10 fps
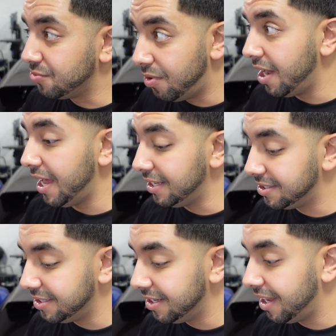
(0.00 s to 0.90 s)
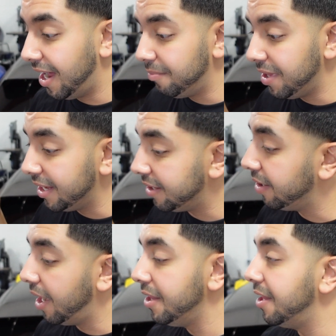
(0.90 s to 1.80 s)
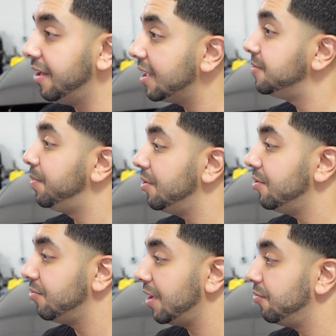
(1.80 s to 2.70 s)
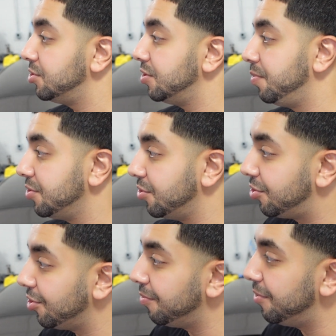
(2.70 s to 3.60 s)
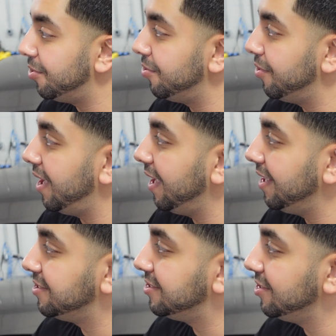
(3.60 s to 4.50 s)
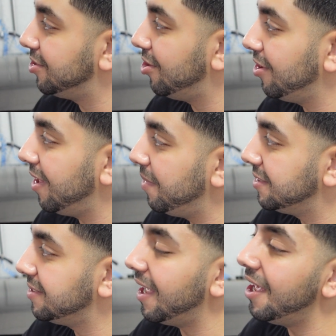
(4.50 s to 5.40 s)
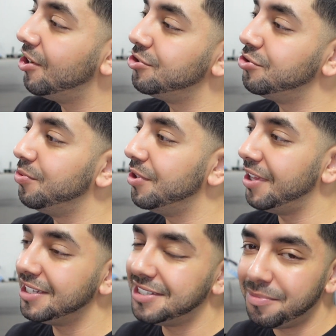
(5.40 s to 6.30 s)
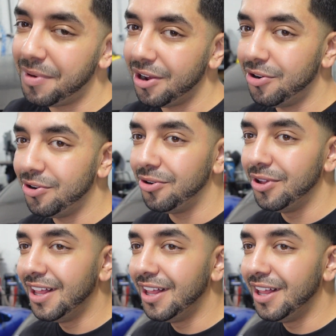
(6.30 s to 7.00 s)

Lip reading: want AC, and I'm like, in the next build, like we should build a turbo AC car that makes like 800 wheel. That's like my goal.